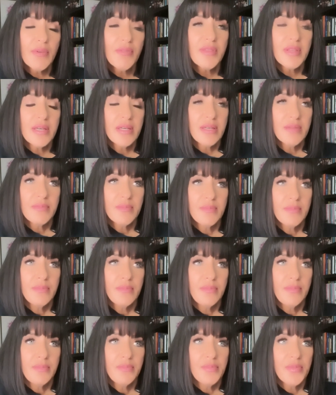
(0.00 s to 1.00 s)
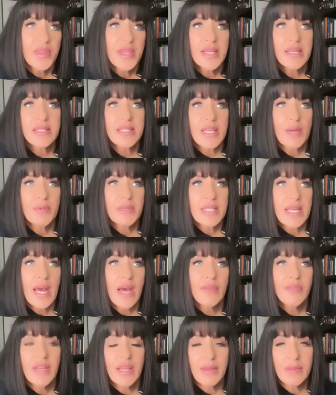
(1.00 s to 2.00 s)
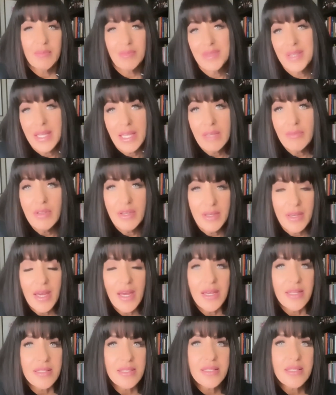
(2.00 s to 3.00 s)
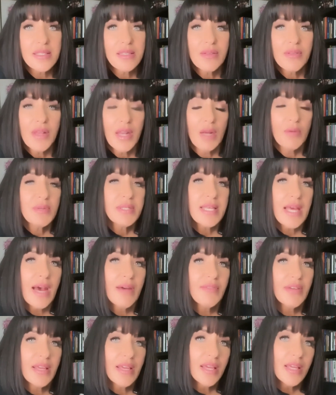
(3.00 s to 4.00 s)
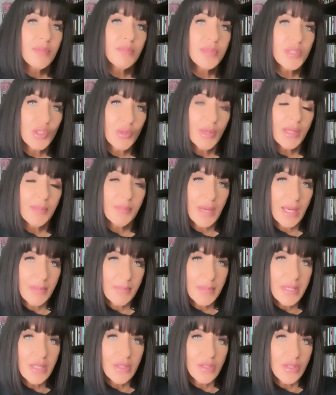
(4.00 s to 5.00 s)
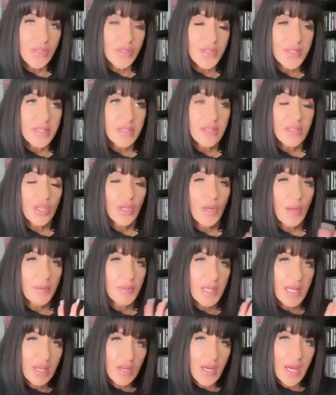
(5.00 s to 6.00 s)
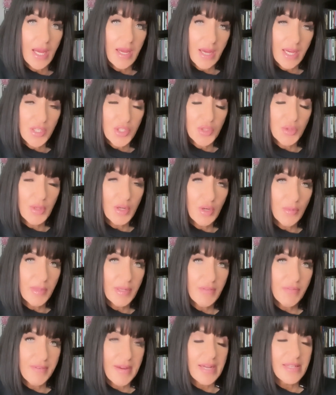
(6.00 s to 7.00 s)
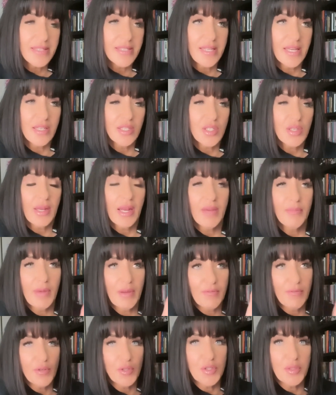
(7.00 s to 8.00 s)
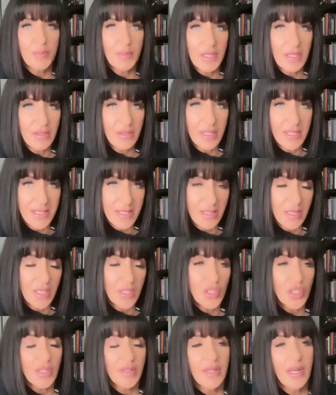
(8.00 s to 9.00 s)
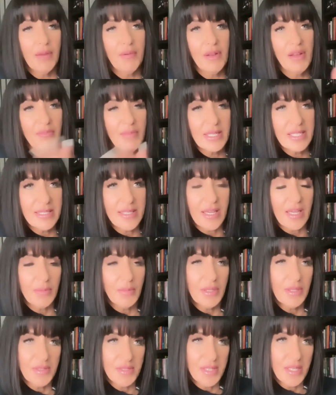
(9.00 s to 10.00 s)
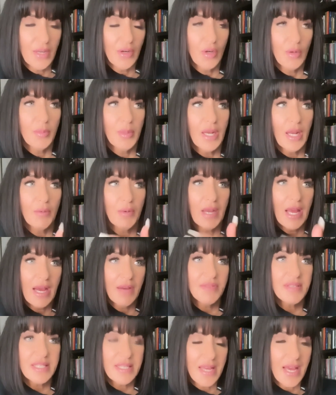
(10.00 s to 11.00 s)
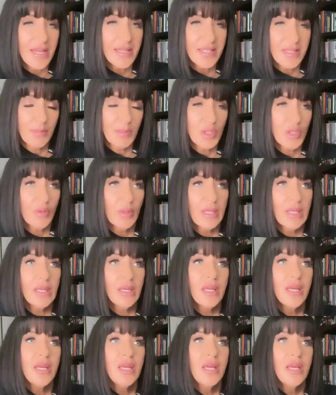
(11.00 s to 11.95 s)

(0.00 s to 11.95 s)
of the things I was having, and even nuts that I was having in between my meals. You know, I, would, I, I do intermittent fasting, so I'd have my first meal as lunch, and then I'd have my second meal as dinner. But I would have snacks in between,